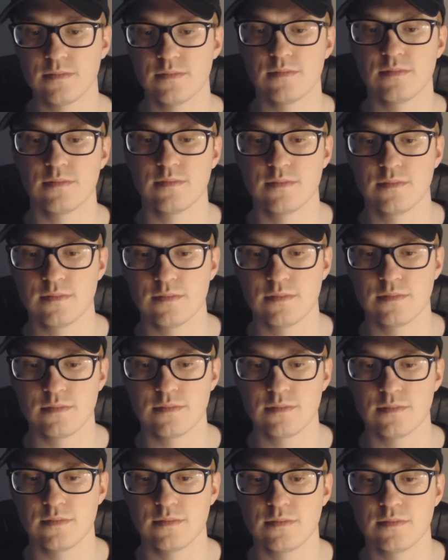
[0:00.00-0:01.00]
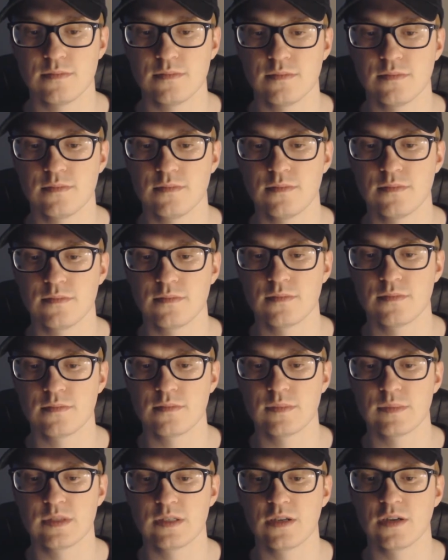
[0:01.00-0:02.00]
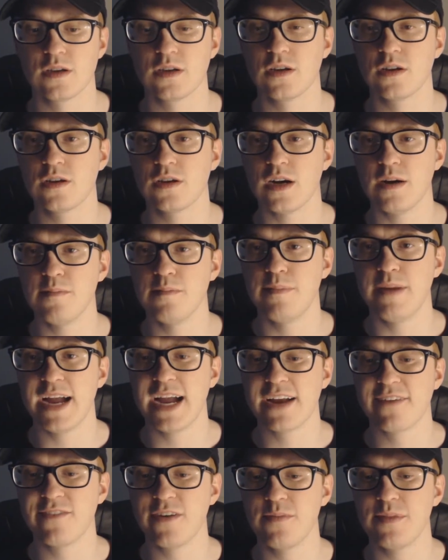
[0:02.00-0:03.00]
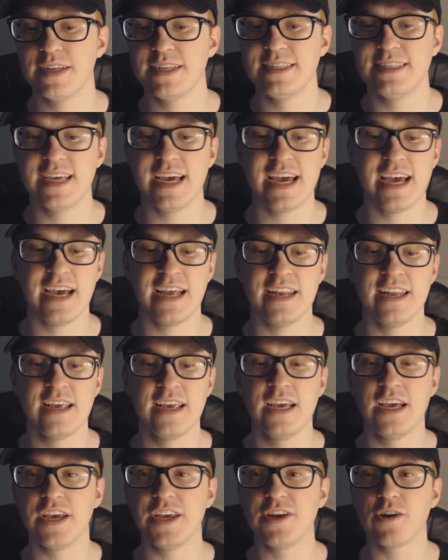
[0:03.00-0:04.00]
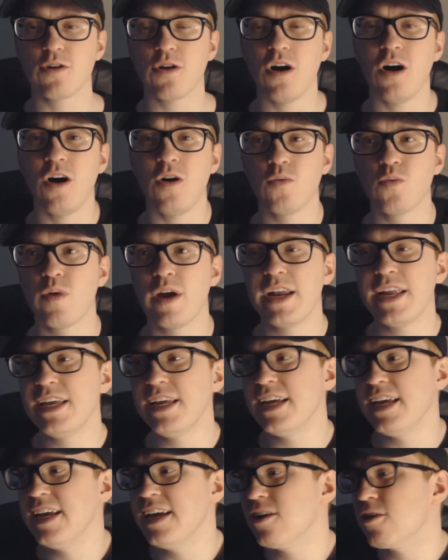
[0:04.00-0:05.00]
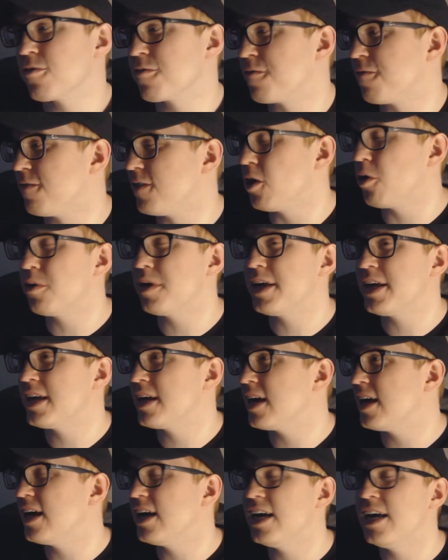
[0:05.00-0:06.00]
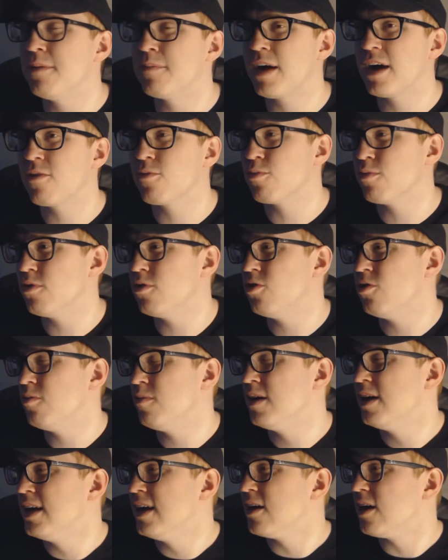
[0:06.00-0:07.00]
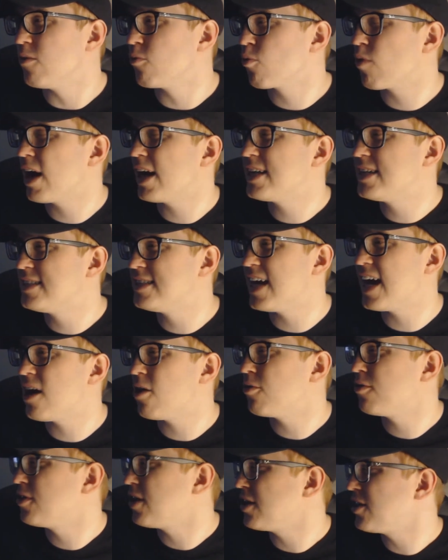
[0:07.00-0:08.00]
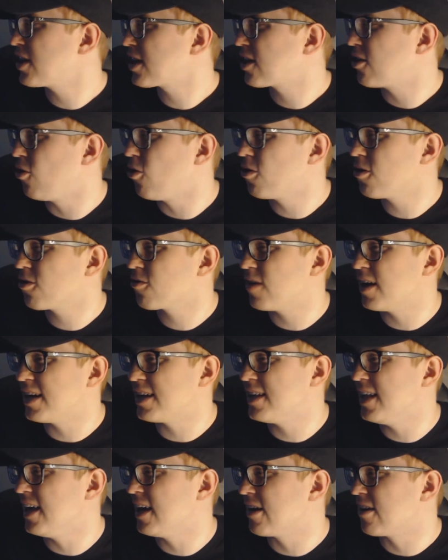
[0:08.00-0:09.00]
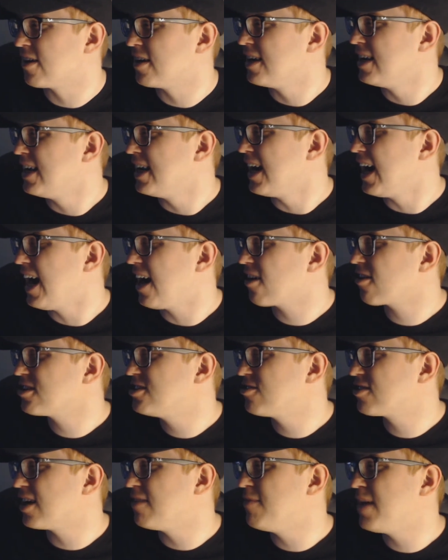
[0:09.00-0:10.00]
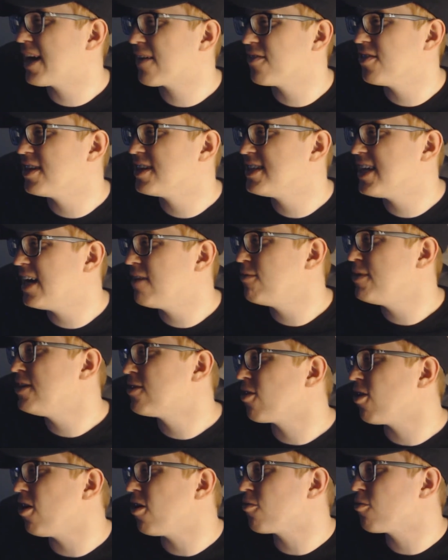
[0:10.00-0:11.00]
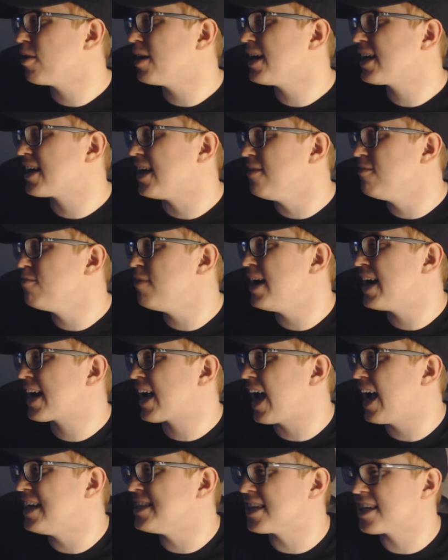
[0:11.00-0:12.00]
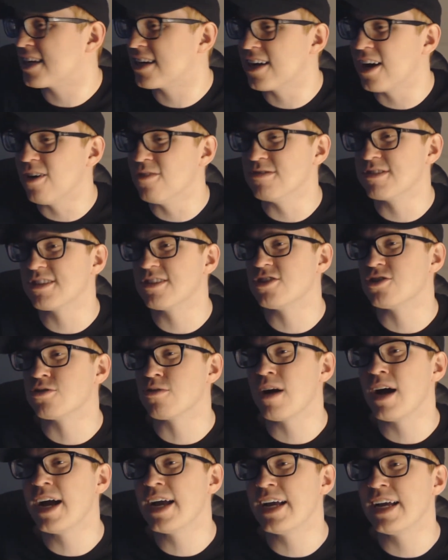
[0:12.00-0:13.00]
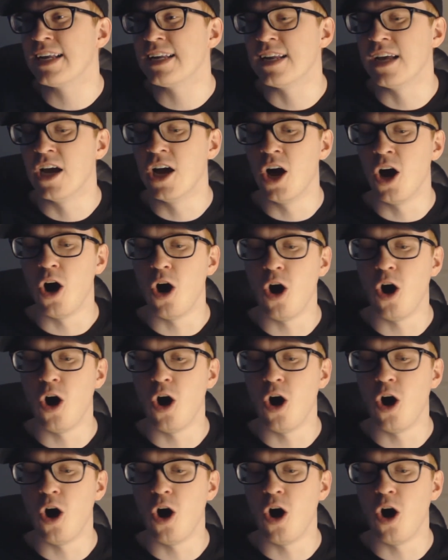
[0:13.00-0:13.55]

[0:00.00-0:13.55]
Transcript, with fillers: dead. Come back from the dead? You're already here, floating in my room, right down on the corner right there. How could you come back from the dead when you're already come back as a ghost to try and